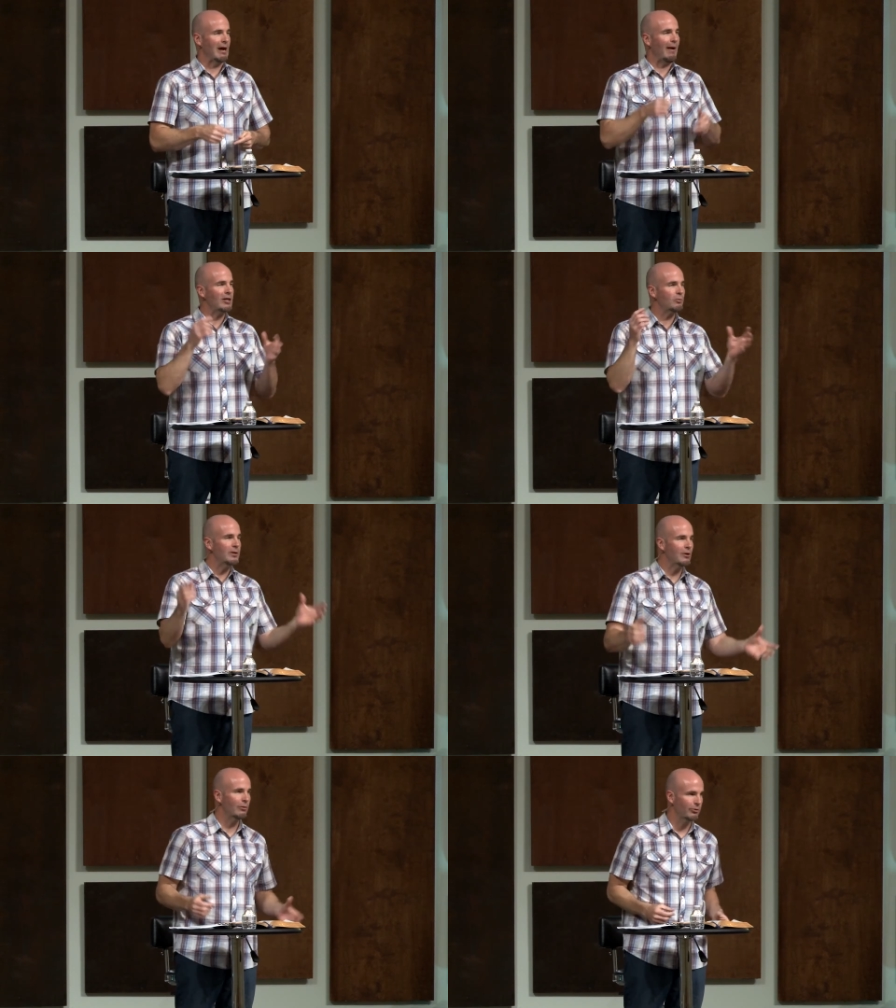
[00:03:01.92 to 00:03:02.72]
Now, as
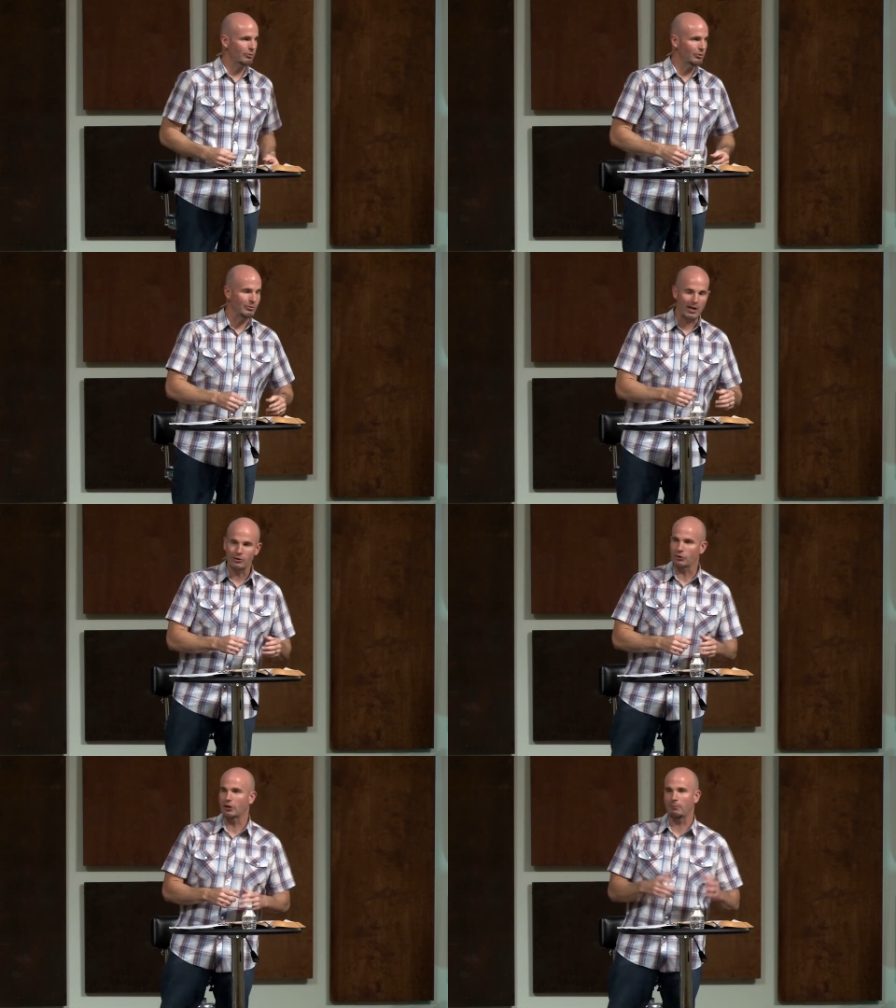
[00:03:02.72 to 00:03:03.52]
we go through,
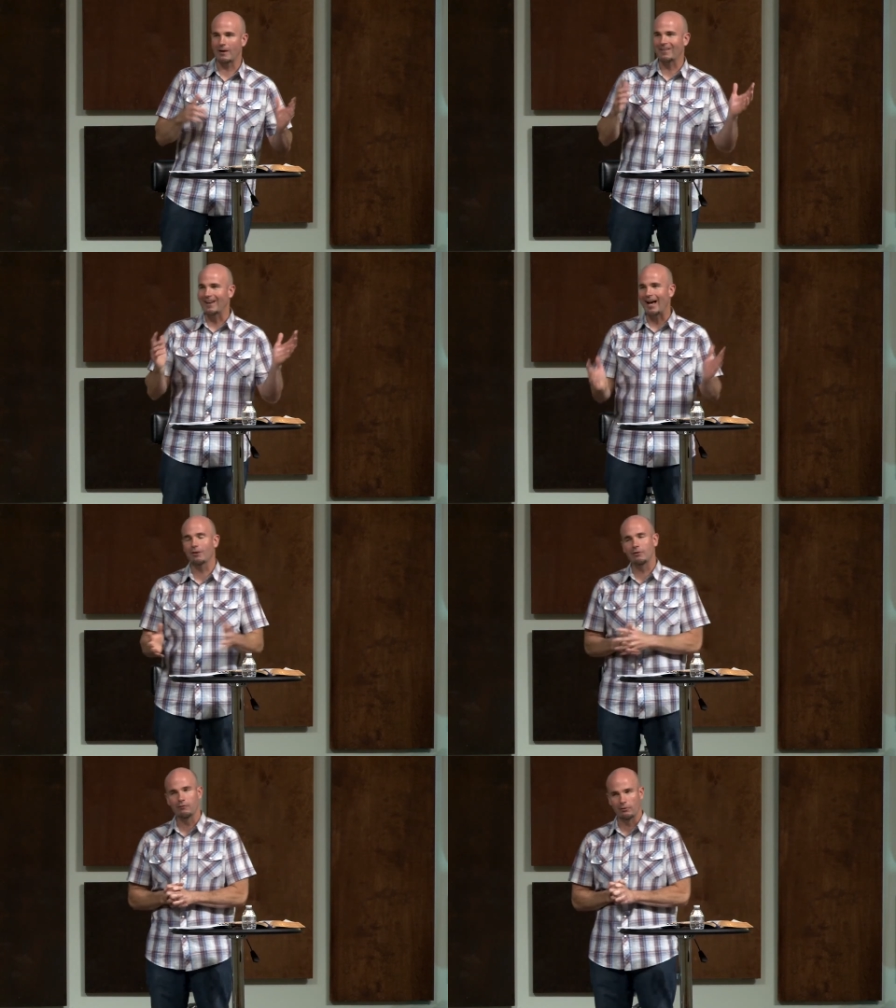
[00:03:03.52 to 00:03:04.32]
there's going to be a
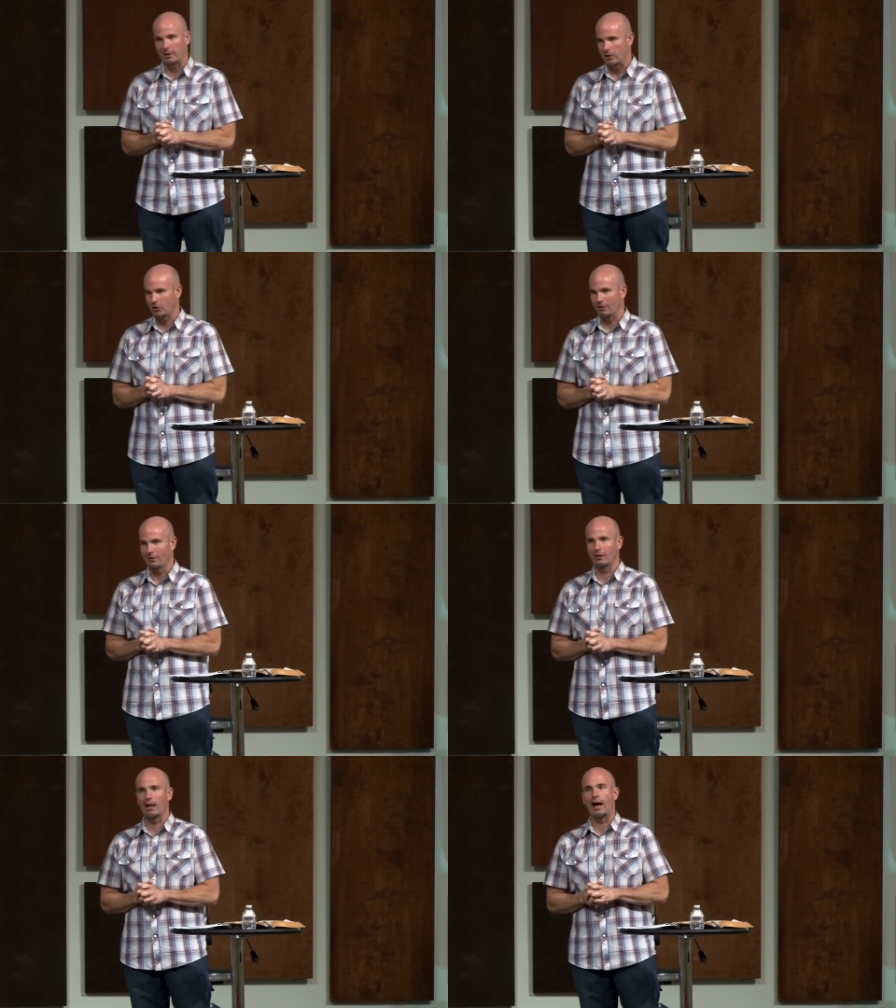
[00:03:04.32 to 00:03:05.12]
lot of information,
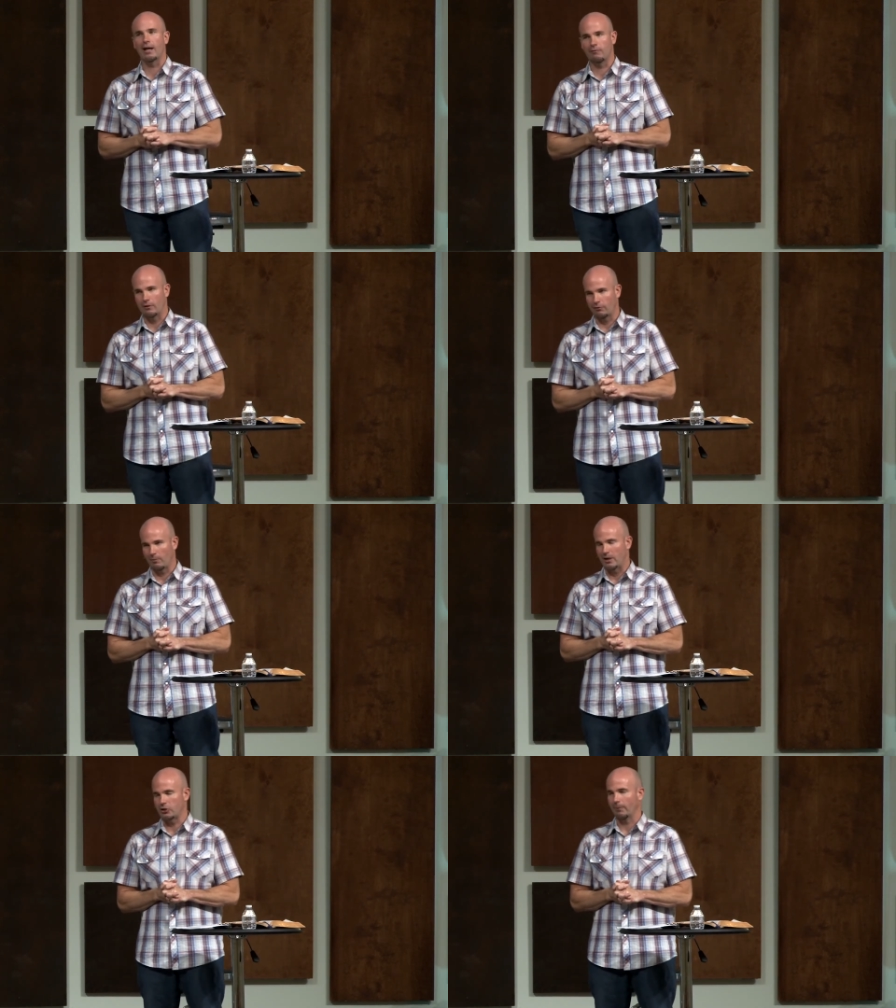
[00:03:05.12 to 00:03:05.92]
a lot of
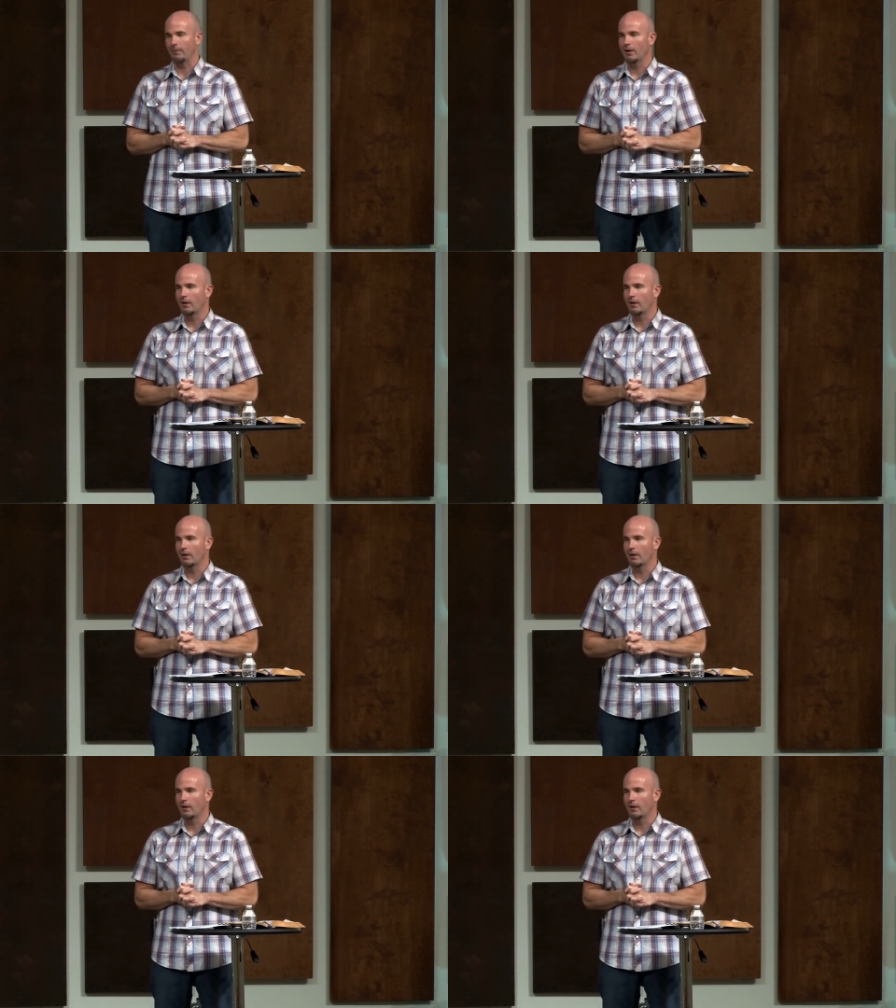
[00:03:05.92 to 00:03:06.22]
information.